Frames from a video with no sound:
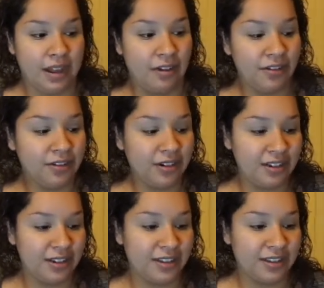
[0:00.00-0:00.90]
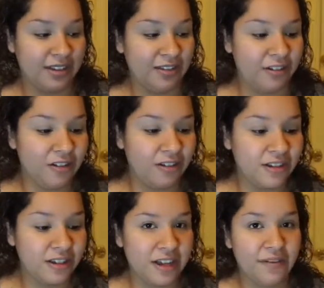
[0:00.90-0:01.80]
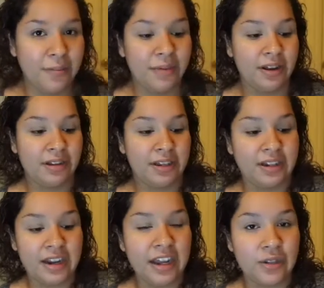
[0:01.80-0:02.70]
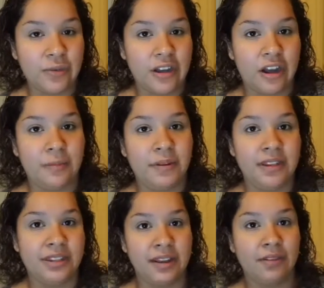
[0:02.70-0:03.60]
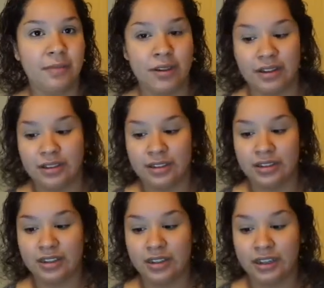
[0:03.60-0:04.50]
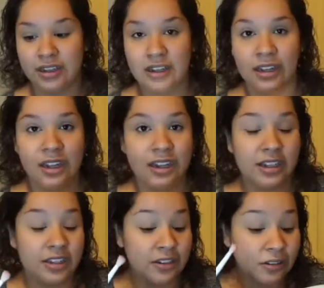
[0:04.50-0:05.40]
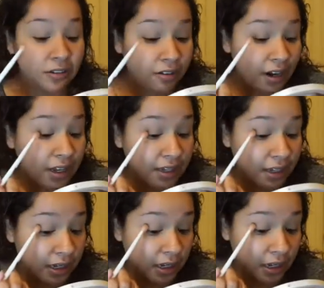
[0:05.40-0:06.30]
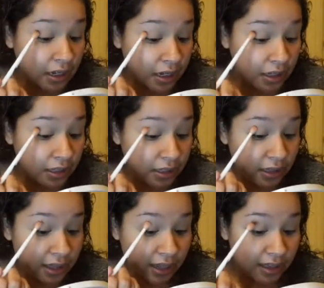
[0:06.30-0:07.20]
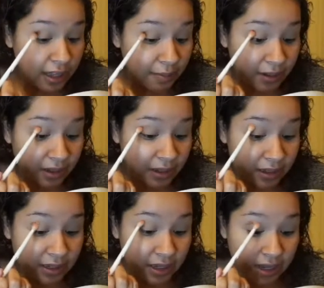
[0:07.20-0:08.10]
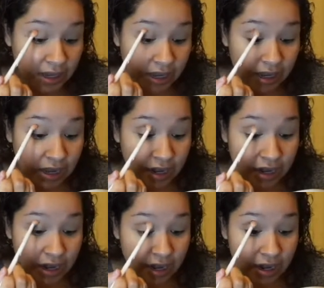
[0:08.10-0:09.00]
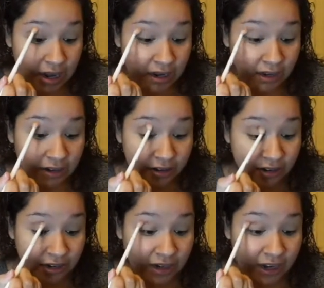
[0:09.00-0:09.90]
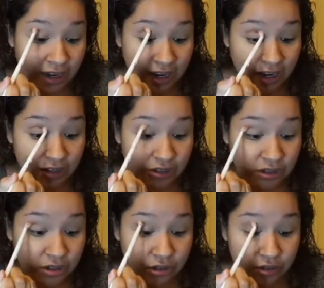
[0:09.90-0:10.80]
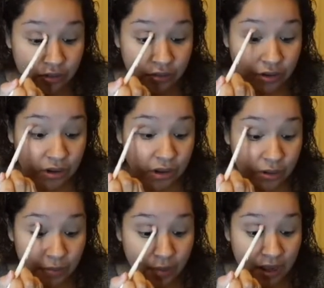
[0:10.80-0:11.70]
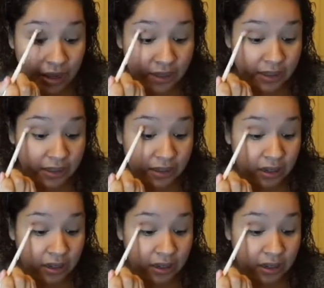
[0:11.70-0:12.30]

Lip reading: was already close to 7 months. Like next week I'll be 7 months, and it's so crazy to think that, because literally in 2 months